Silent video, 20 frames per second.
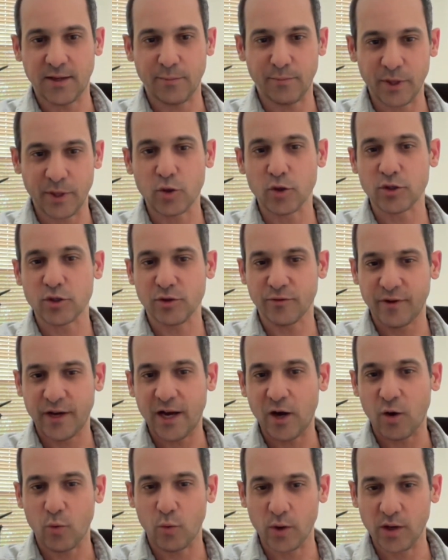because of
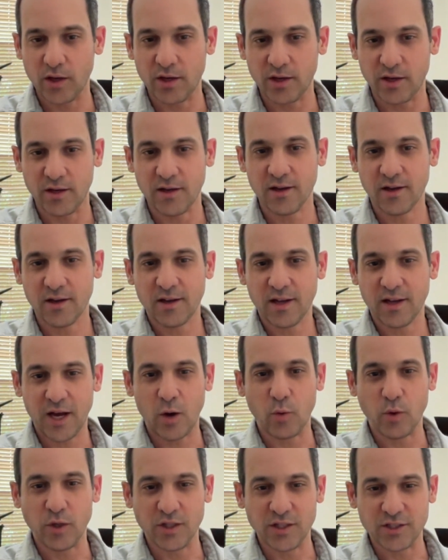how we
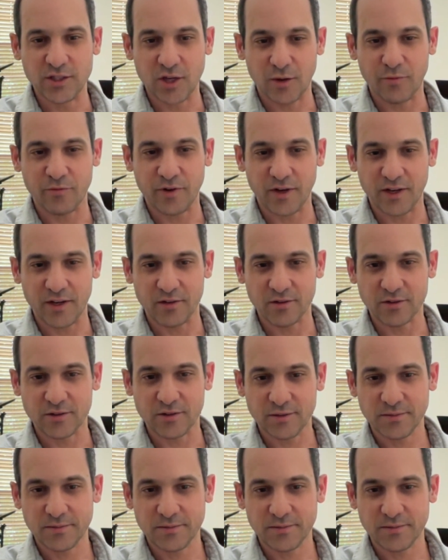disarm files.